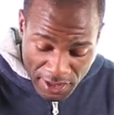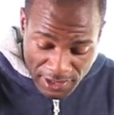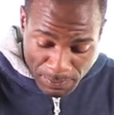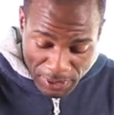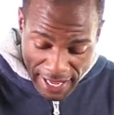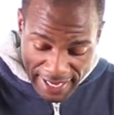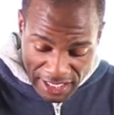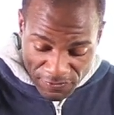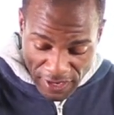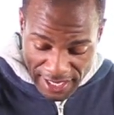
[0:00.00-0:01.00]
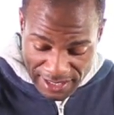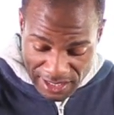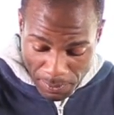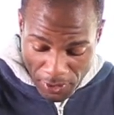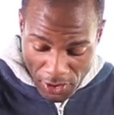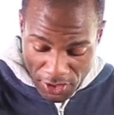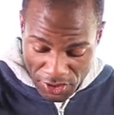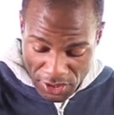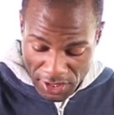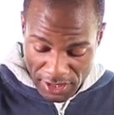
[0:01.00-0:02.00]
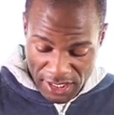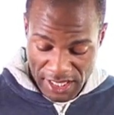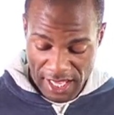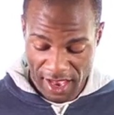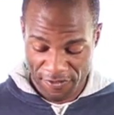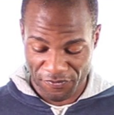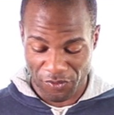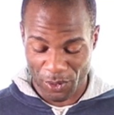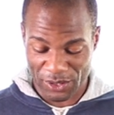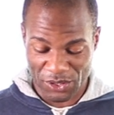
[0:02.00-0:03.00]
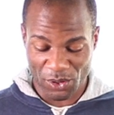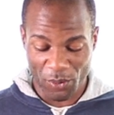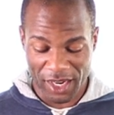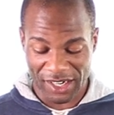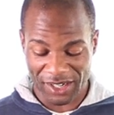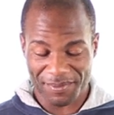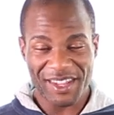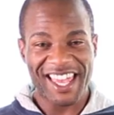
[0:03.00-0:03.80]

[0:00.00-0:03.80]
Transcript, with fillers: did black advance the pawn to the f4 square.